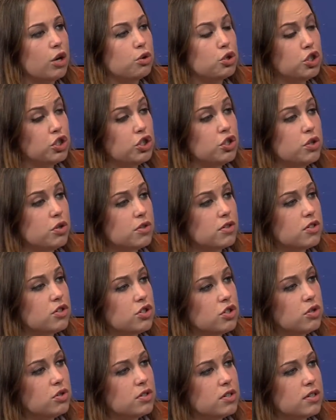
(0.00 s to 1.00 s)
Shoes.
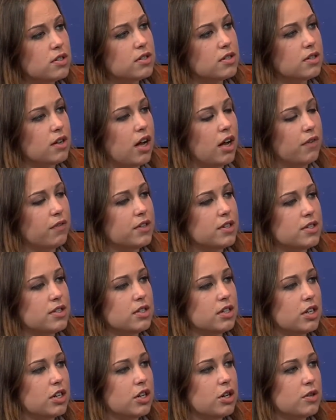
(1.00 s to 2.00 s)
Shoes is
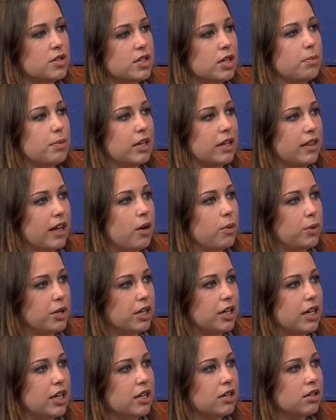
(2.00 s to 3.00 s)
obviously something that we
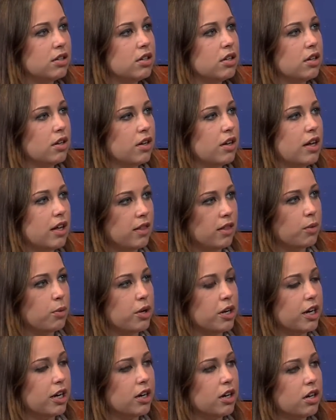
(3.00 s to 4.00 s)
need in the
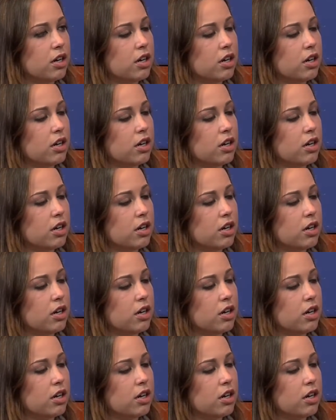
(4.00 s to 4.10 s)
winter.